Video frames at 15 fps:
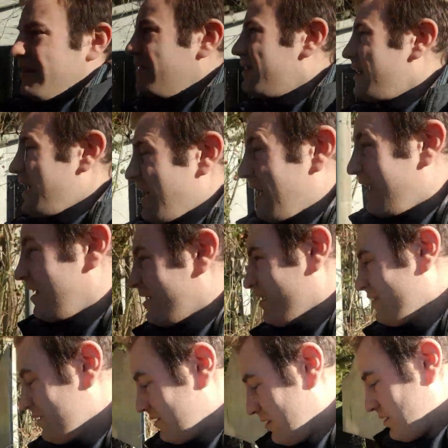there
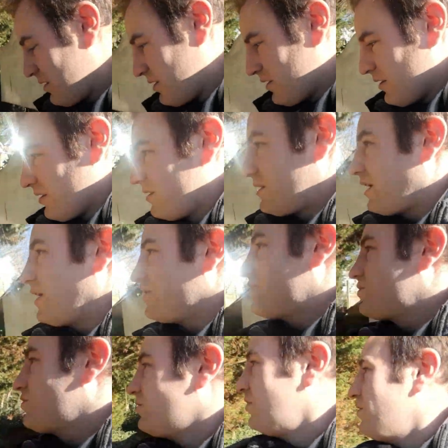
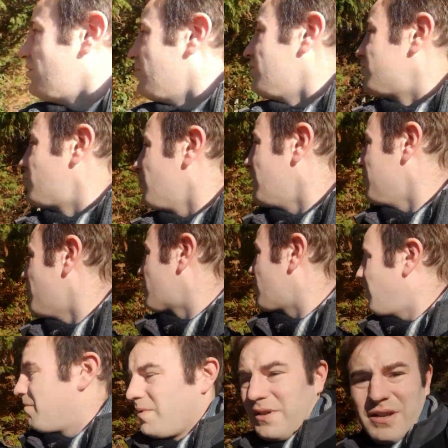says Chorleywood
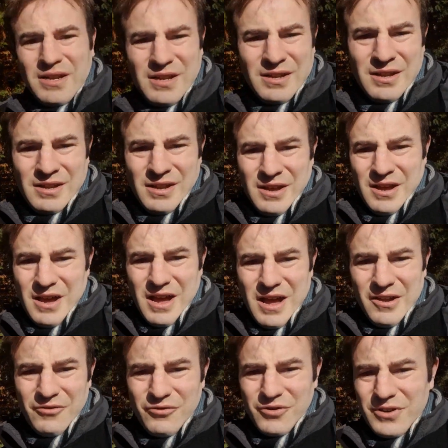Common,
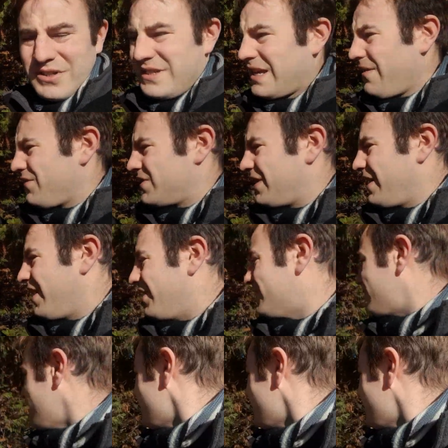170 yards. So